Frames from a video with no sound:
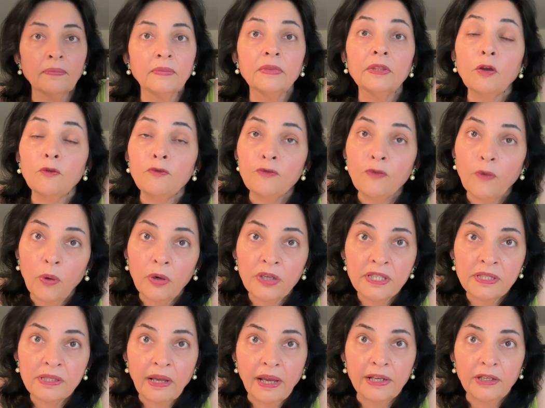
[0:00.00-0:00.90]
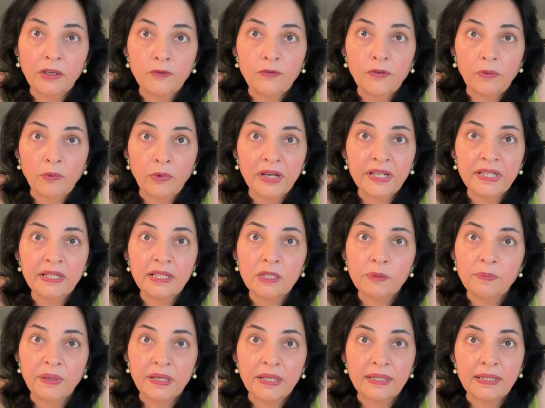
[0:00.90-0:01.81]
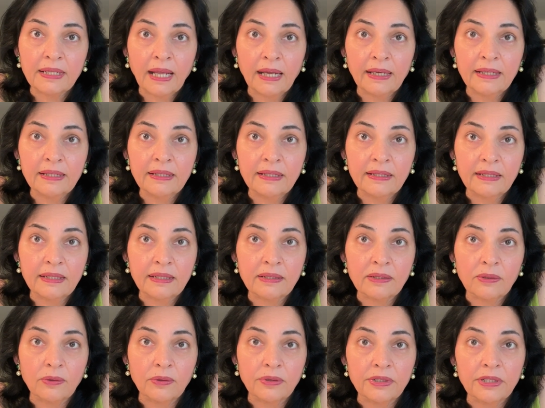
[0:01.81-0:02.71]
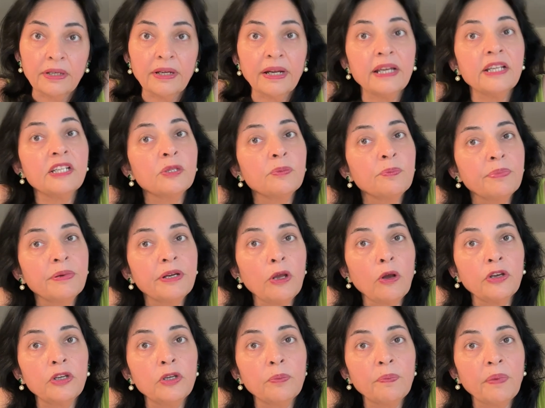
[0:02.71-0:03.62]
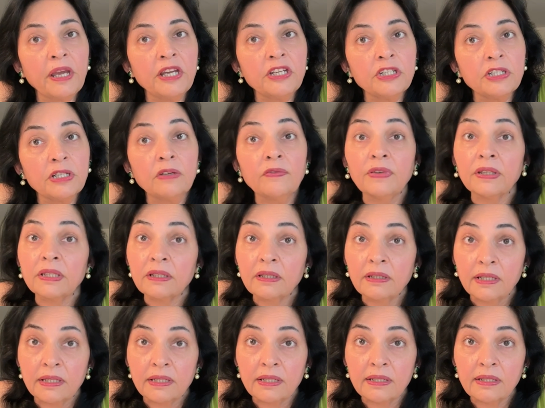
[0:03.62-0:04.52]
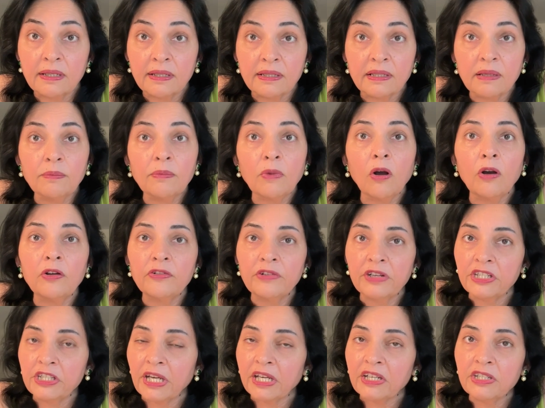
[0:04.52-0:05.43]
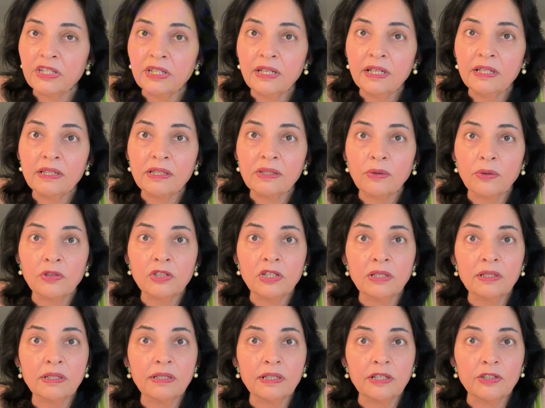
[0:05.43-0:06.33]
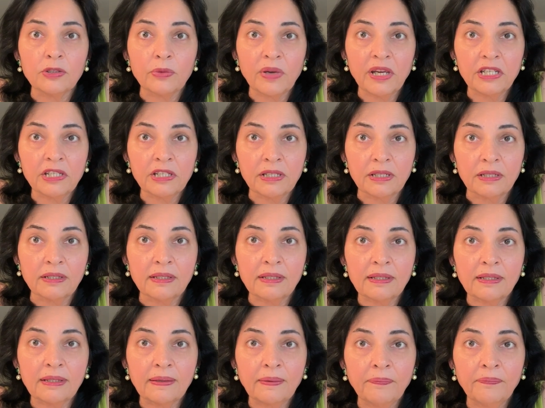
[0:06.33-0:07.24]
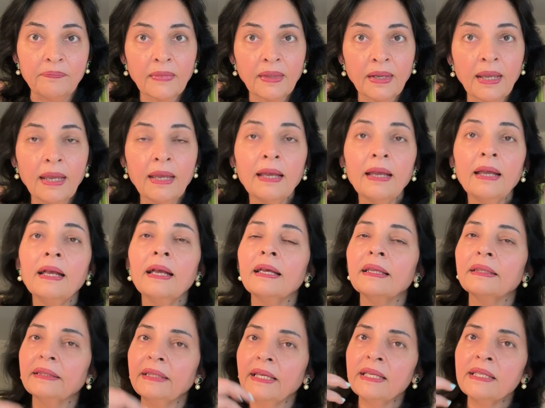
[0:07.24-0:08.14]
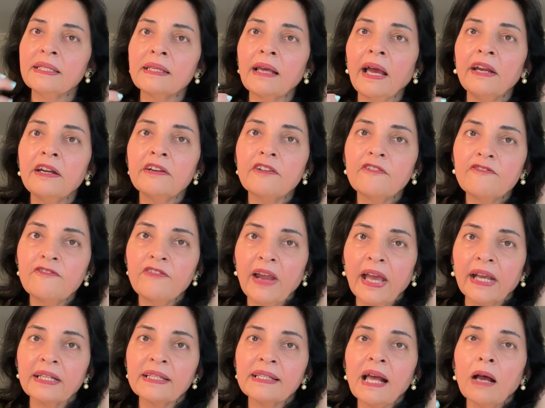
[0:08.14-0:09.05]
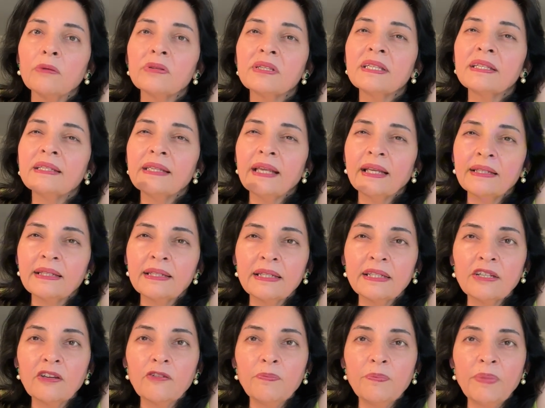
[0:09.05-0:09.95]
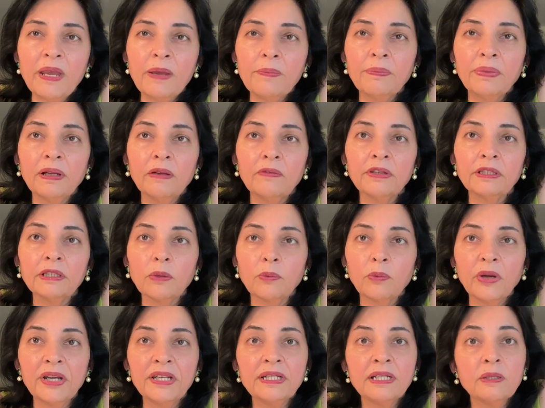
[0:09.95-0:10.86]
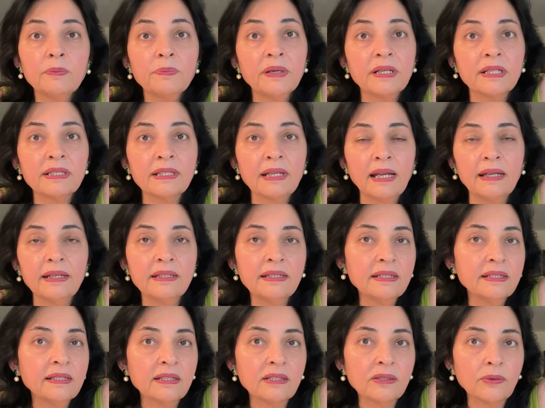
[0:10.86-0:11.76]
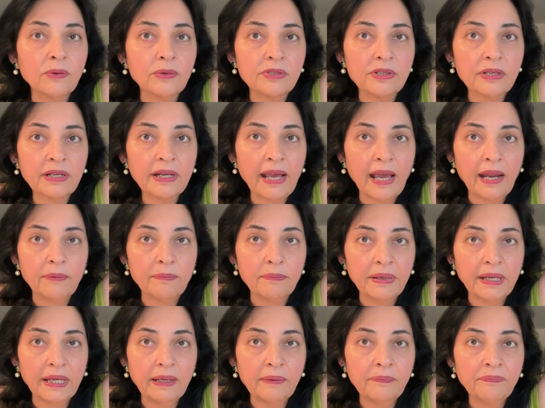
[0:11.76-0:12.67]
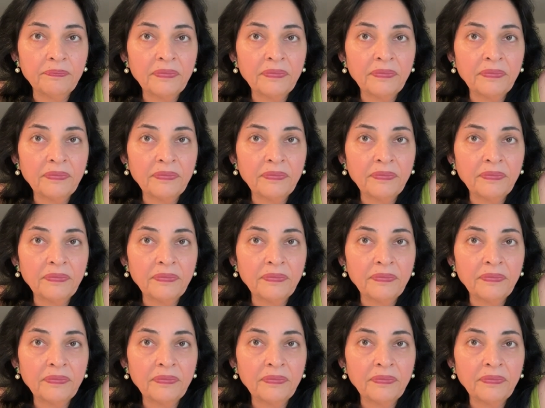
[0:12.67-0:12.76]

The fourth sign of avoidant personality disorder is preoccupation with criticism or rejection in social situations. This sign reflects how sensitive people with avoidant personality disorder can be.